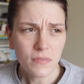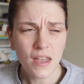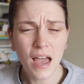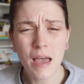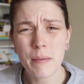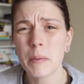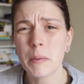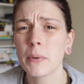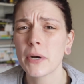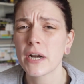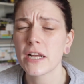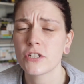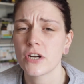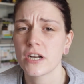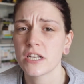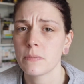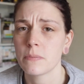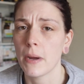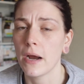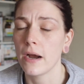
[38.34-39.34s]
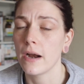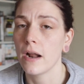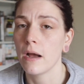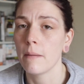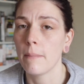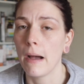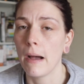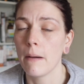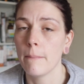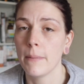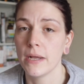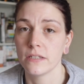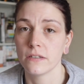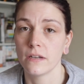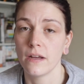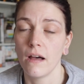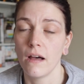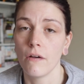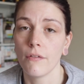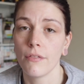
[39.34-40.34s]
I've been pretty transparent about mental
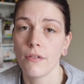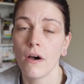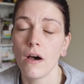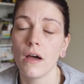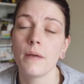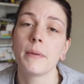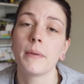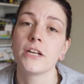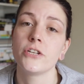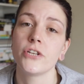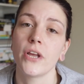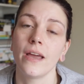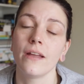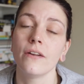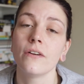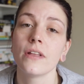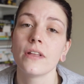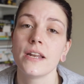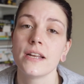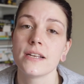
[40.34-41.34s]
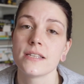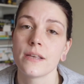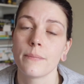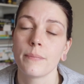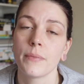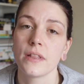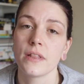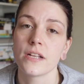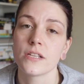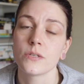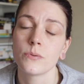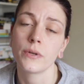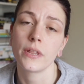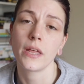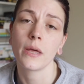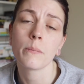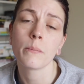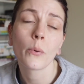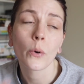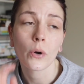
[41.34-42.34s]
health on my channel. It is something that's
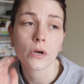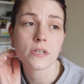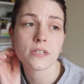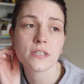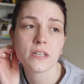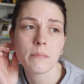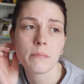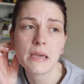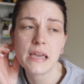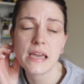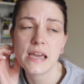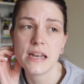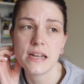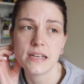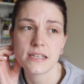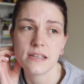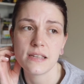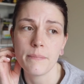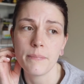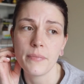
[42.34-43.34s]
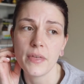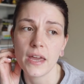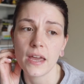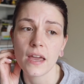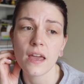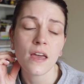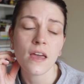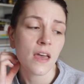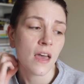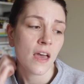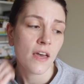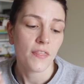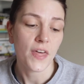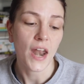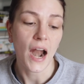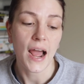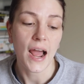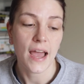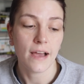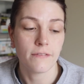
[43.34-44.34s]
really important to me. It is something that
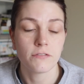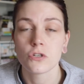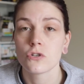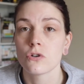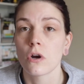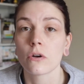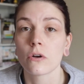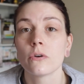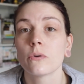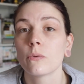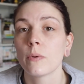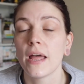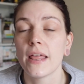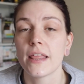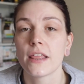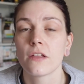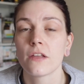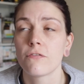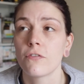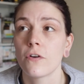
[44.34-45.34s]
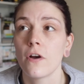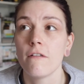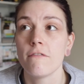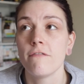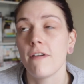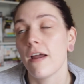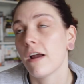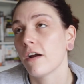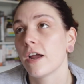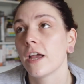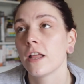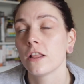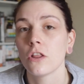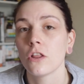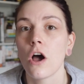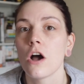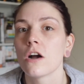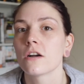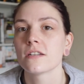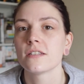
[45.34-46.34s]
I have struggled with for a very
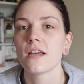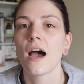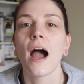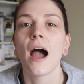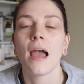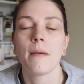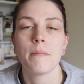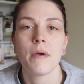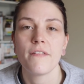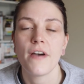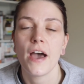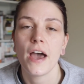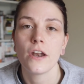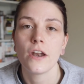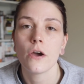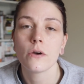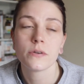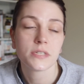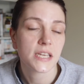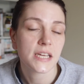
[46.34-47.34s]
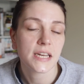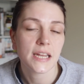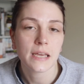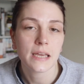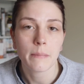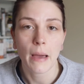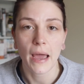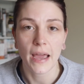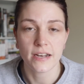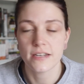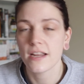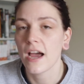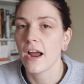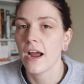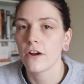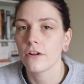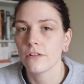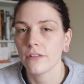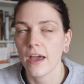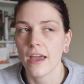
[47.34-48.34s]
long time. I've had OCD my
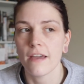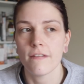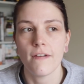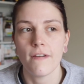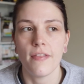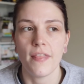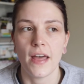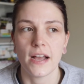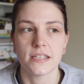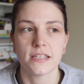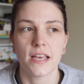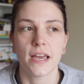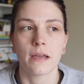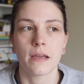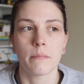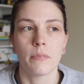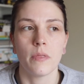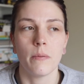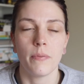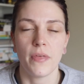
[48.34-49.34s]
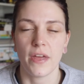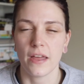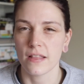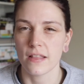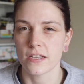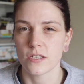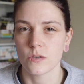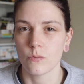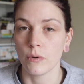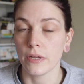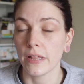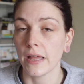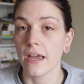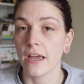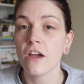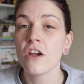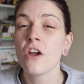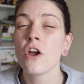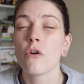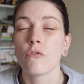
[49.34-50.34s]
entire life and that's like the thing that's really
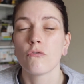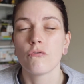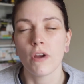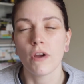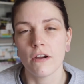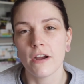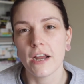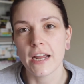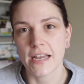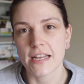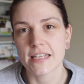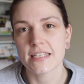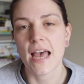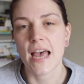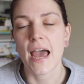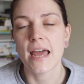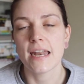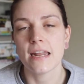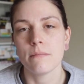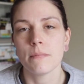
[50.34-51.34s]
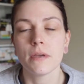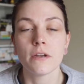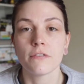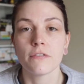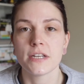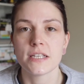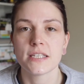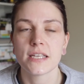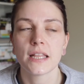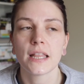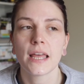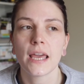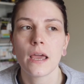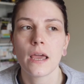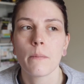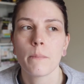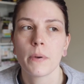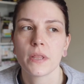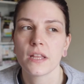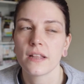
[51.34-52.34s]
rearing its head at me
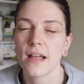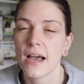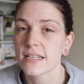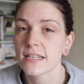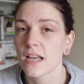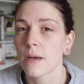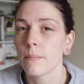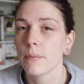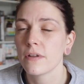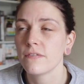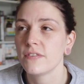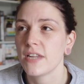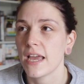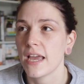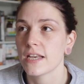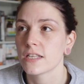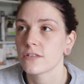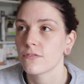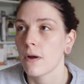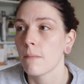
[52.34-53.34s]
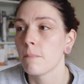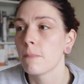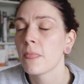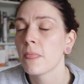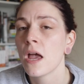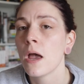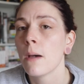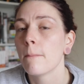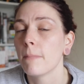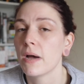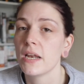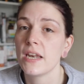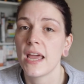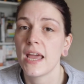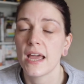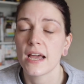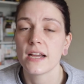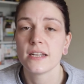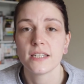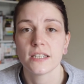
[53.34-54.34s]
recently. But the last couple of days from
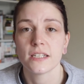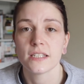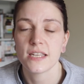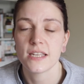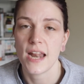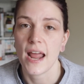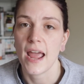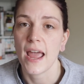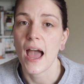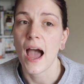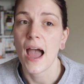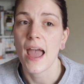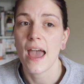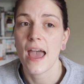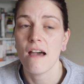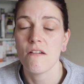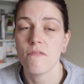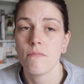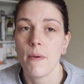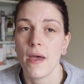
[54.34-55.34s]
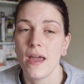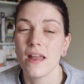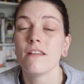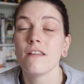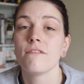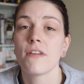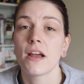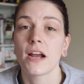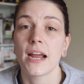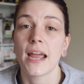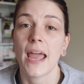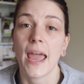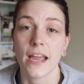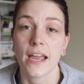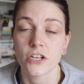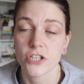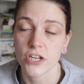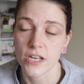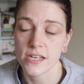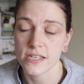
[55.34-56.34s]
Monday until today, I have been very
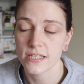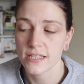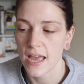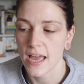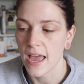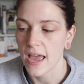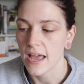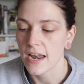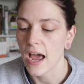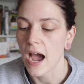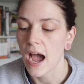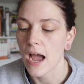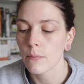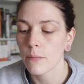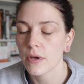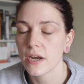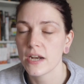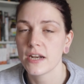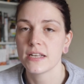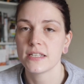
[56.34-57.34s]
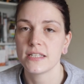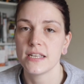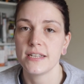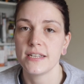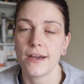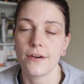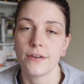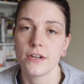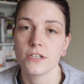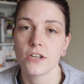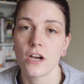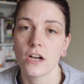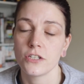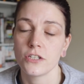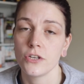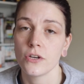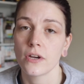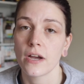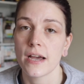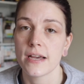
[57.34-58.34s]
anxious and I wanted to sit down and talk
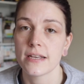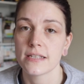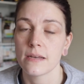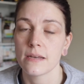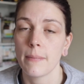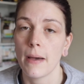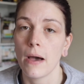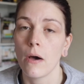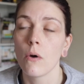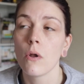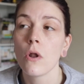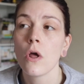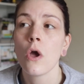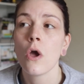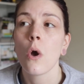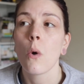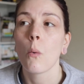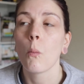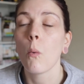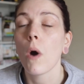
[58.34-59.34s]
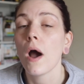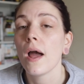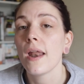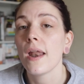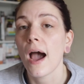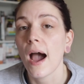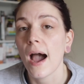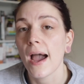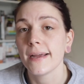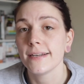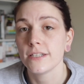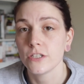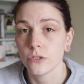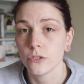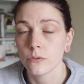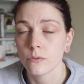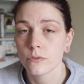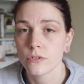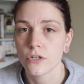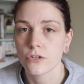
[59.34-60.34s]
to you guys about what I
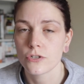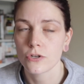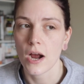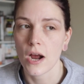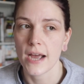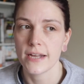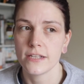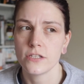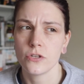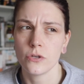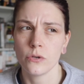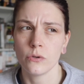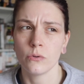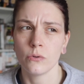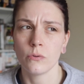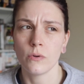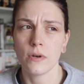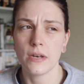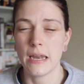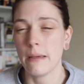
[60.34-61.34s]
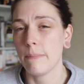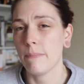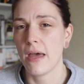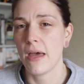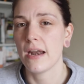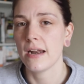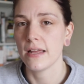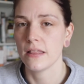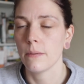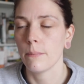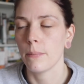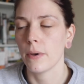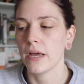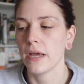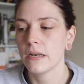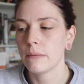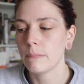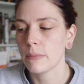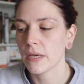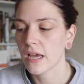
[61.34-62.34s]
do to try to nip that in the
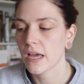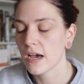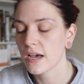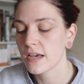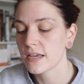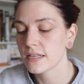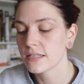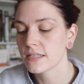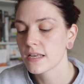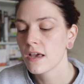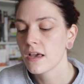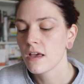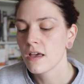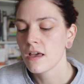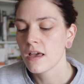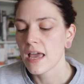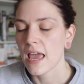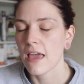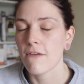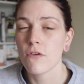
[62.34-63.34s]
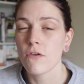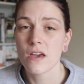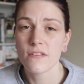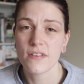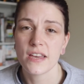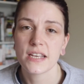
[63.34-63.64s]
bud because if you have